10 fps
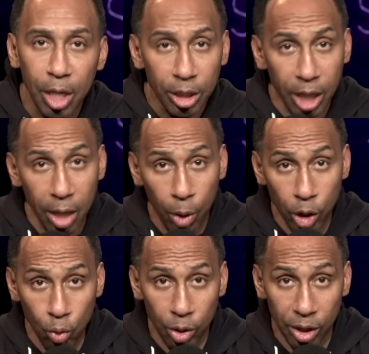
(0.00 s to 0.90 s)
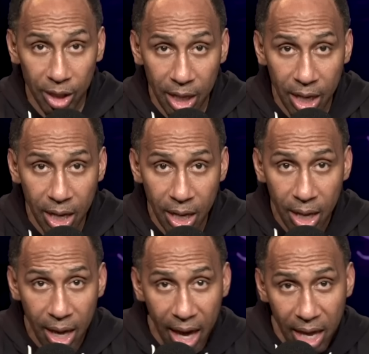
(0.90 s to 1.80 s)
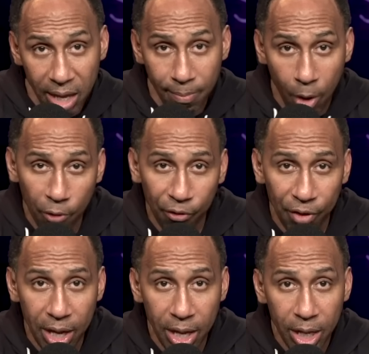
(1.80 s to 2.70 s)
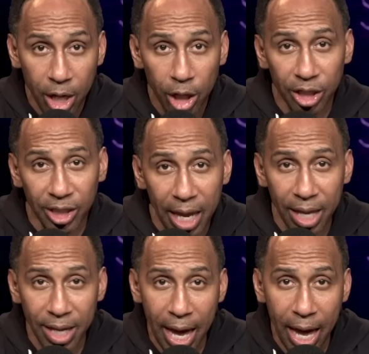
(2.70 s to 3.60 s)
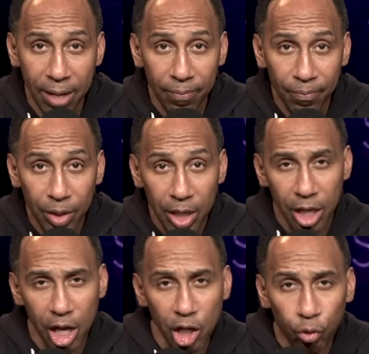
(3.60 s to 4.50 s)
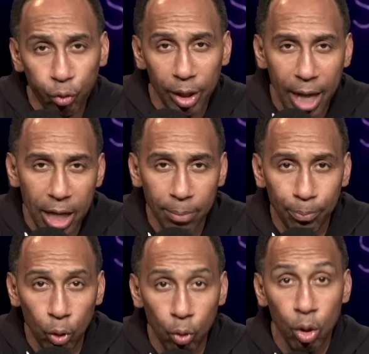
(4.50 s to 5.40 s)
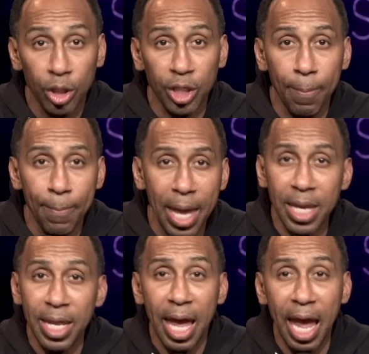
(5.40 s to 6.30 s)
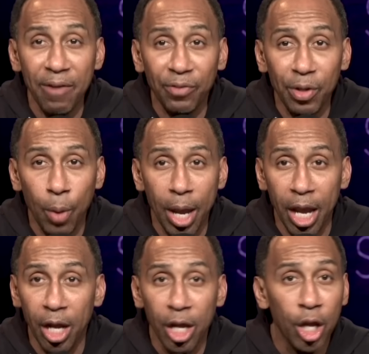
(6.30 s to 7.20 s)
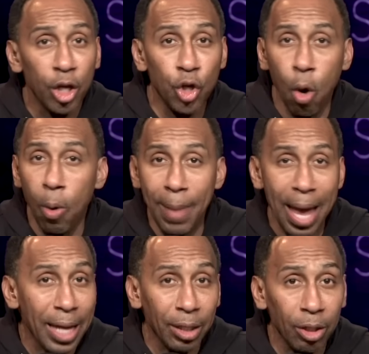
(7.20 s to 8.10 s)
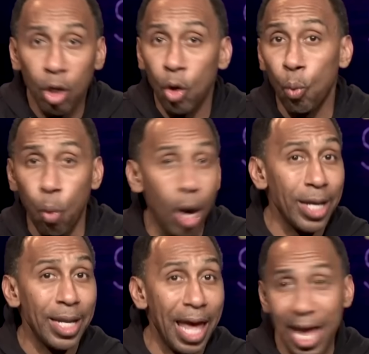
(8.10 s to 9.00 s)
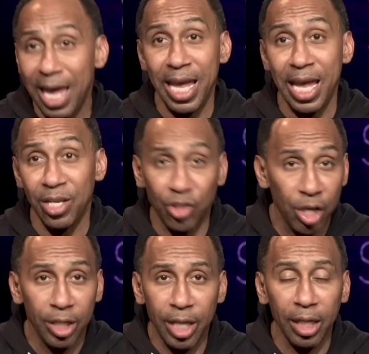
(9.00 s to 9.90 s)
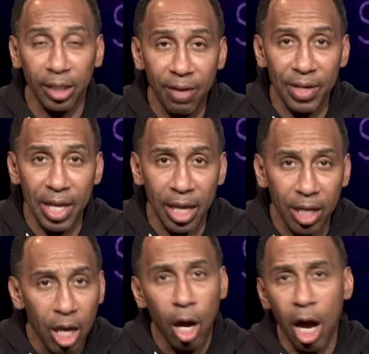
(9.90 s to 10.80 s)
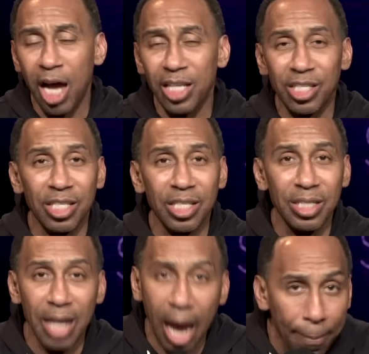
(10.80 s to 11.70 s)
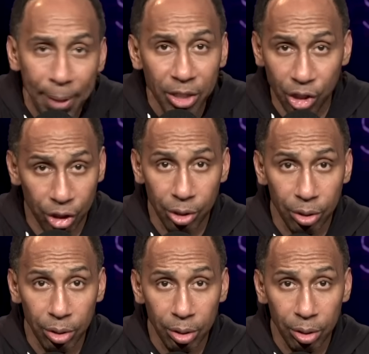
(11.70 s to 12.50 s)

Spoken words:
See, when you see Eddie Murphy saying that, it's relatable to men everywhere, no matter what age they're living in. A snobbish,